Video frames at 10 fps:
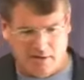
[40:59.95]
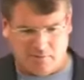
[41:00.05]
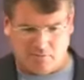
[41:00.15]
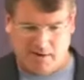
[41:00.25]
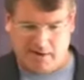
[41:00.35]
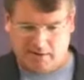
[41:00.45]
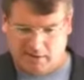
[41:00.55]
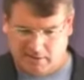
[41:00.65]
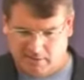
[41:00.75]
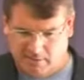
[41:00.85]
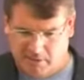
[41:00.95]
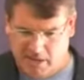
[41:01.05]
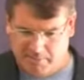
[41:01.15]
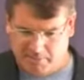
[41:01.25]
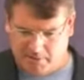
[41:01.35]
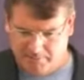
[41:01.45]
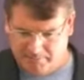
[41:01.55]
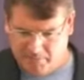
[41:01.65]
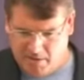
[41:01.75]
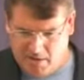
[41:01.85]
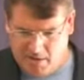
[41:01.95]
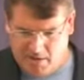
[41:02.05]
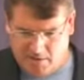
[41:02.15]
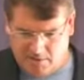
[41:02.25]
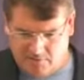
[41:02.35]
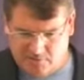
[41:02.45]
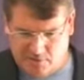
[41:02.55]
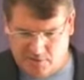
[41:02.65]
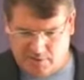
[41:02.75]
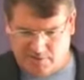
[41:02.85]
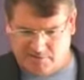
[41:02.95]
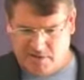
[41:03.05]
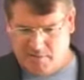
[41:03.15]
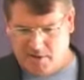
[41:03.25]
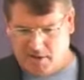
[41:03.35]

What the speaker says: and regulated the monopoly. And the same